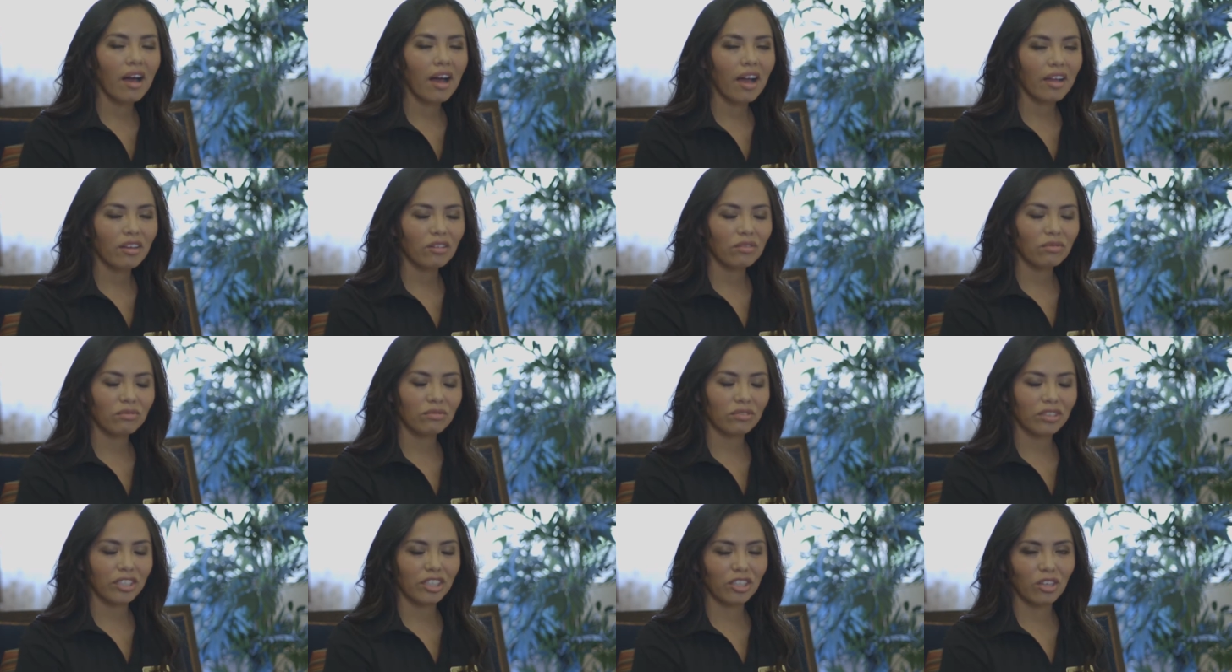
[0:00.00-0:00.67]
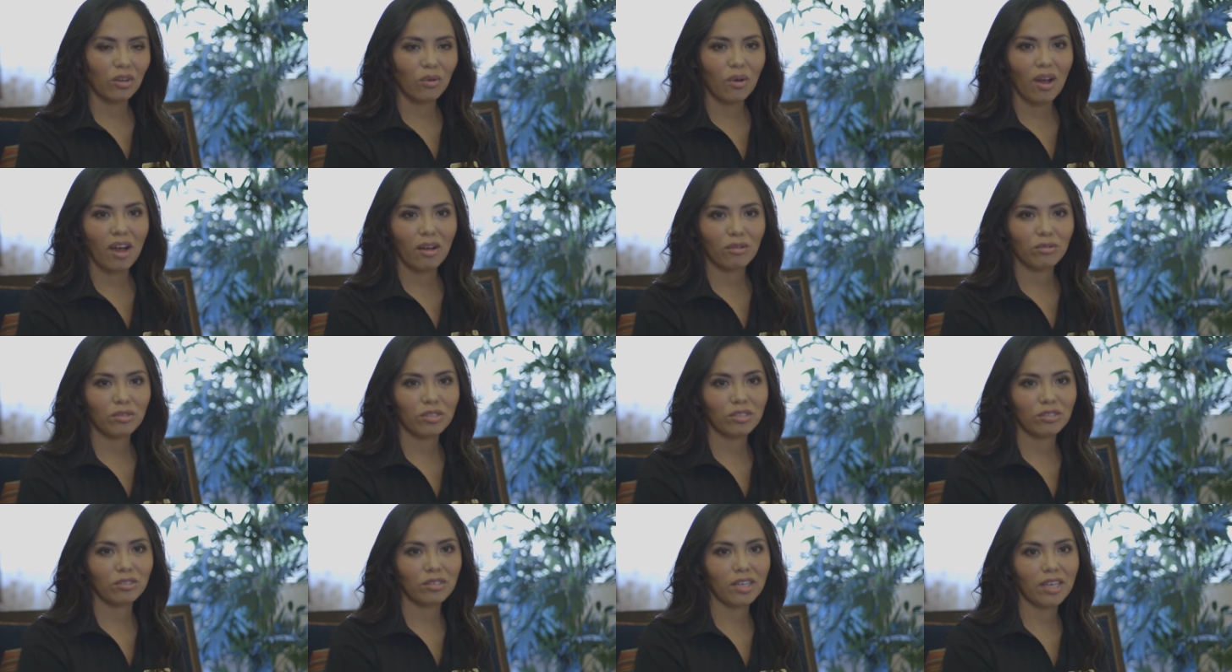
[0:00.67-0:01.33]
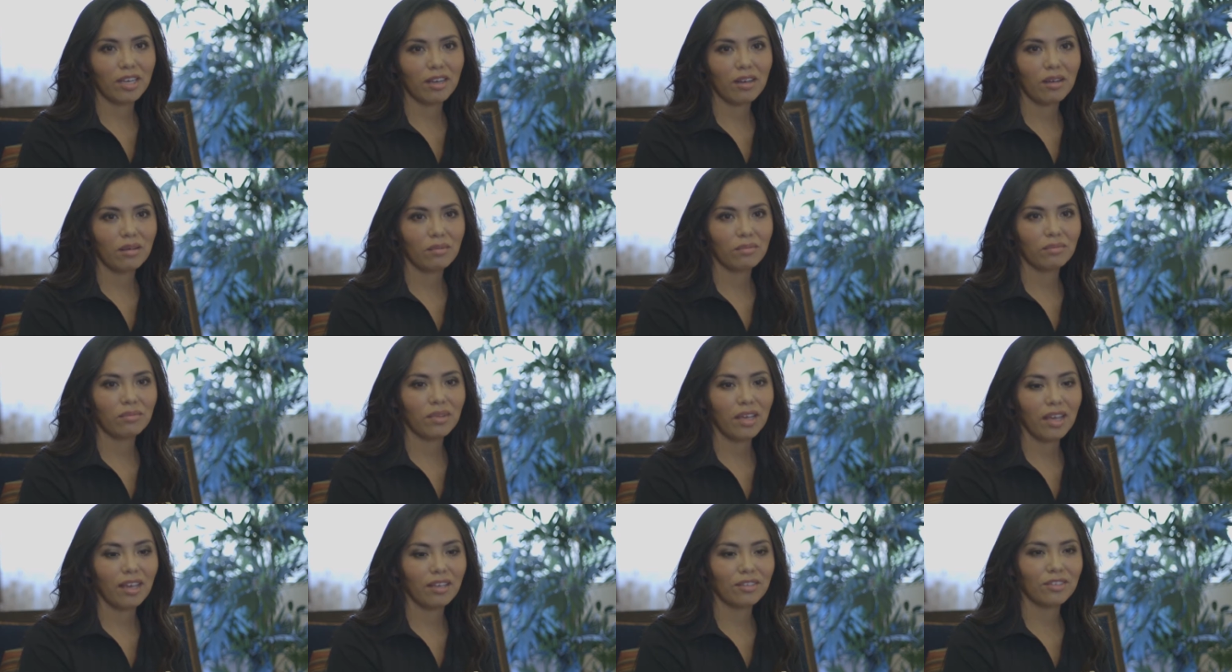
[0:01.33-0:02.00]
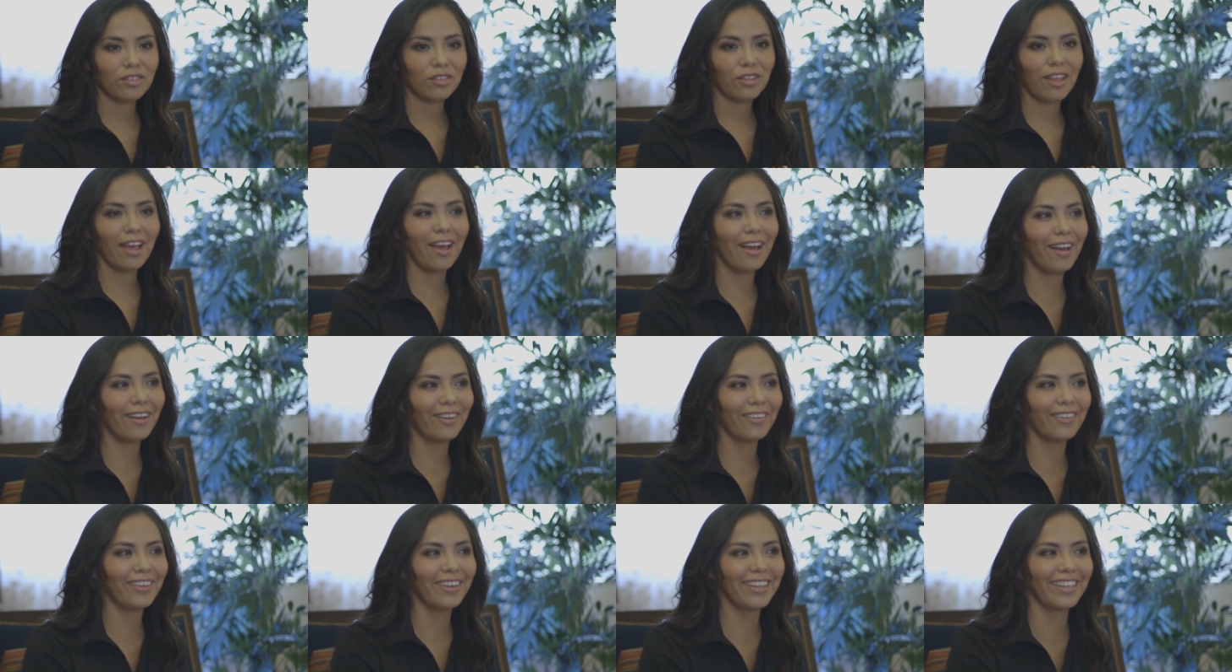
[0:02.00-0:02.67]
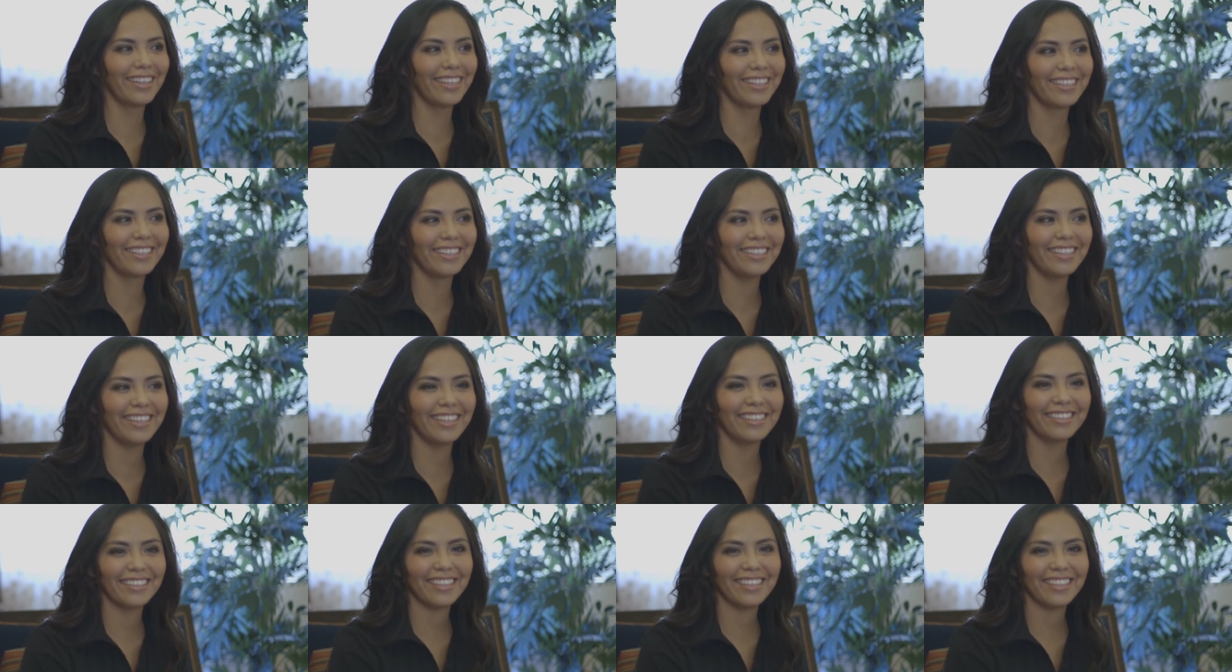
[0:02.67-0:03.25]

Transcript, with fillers: I don't really know how to um, answer that.